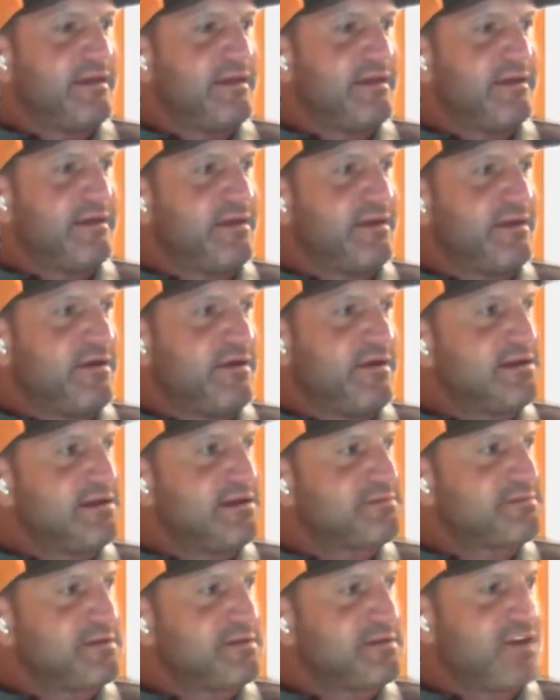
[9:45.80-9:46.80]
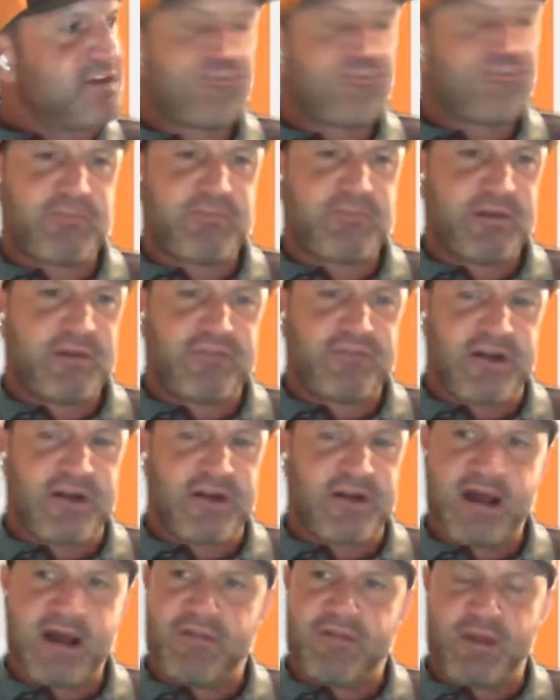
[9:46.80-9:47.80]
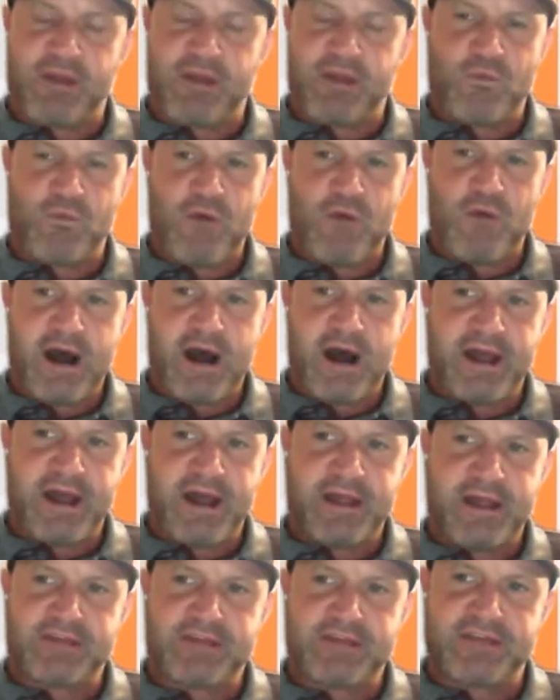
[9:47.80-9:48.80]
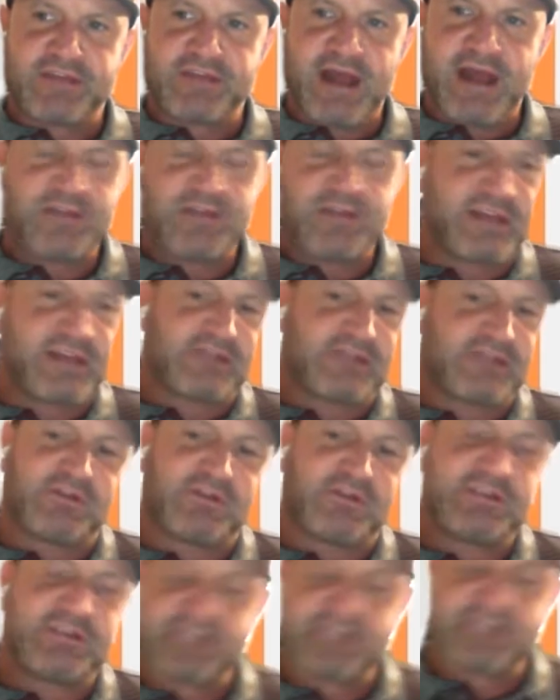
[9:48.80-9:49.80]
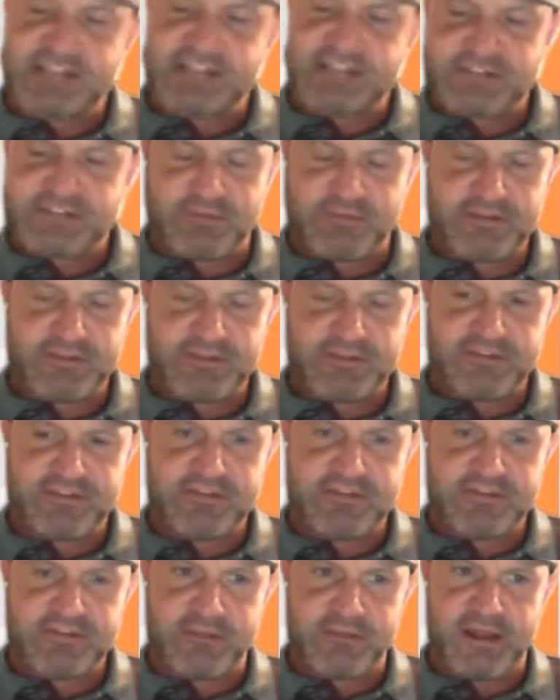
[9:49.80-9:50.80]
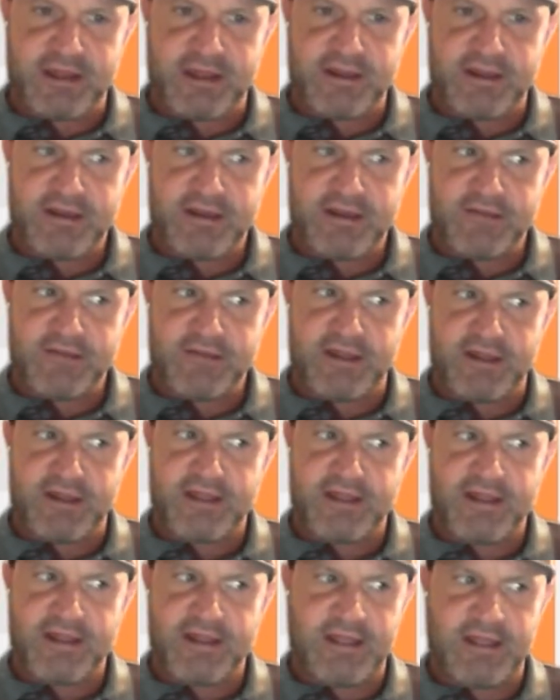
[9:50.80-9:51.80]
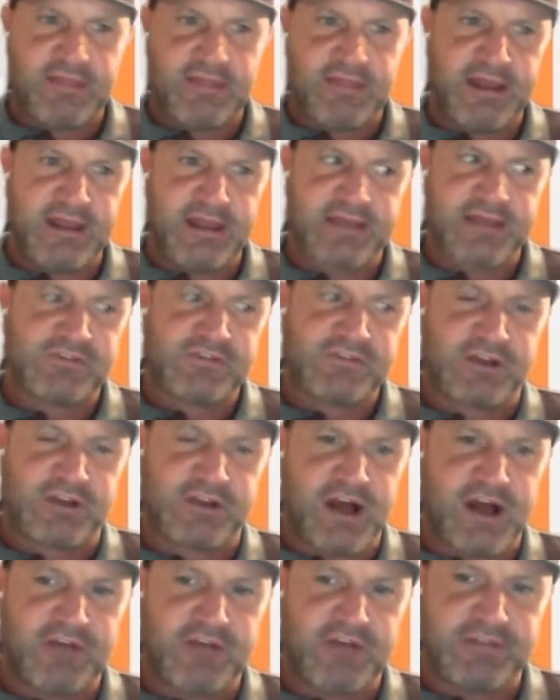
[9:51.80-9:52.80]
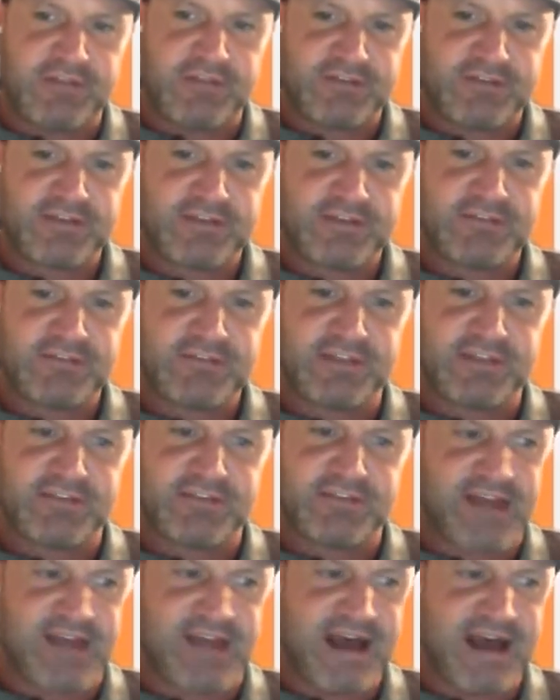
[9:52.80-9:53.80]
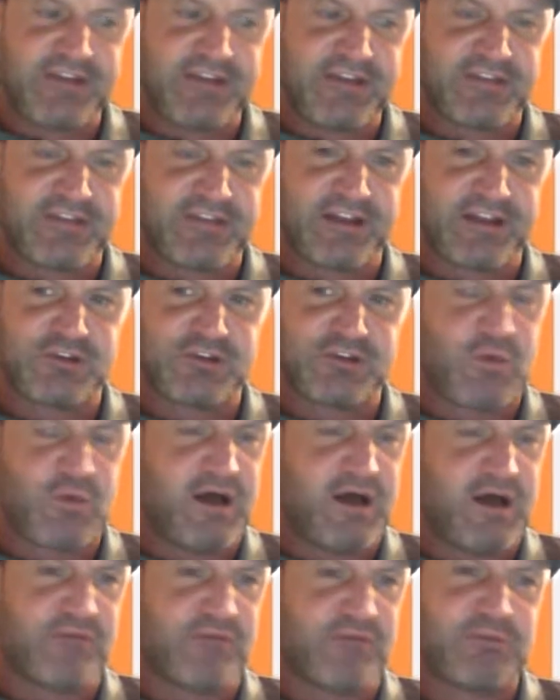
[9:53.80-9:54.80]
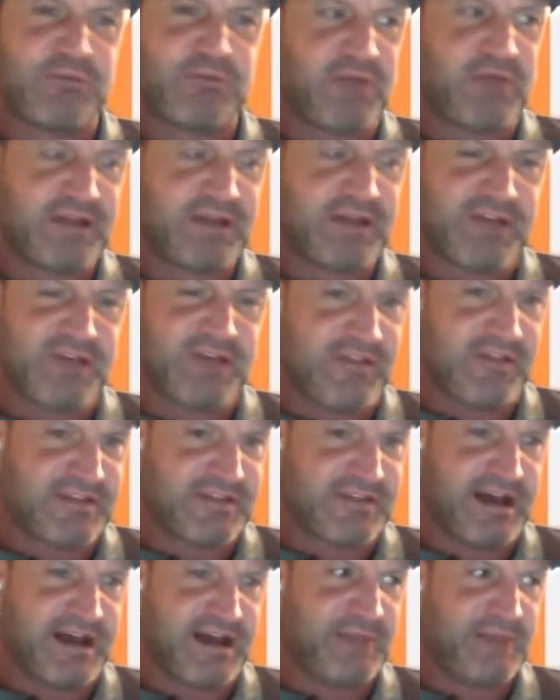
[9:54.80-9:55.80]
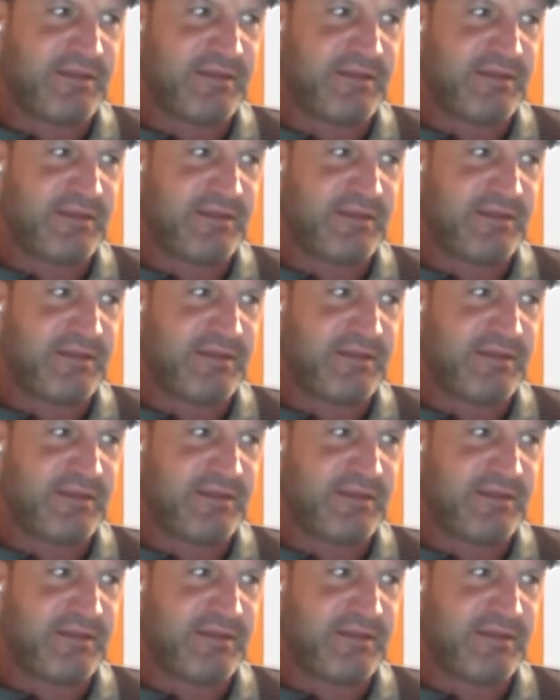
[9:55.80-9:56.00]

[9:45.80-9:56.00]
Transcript: It's been tough for me to figure out, like, why is it, how do you take a really successful businessman, and then he gets to golf and he's just this guy who's like a 12 who plays all the time,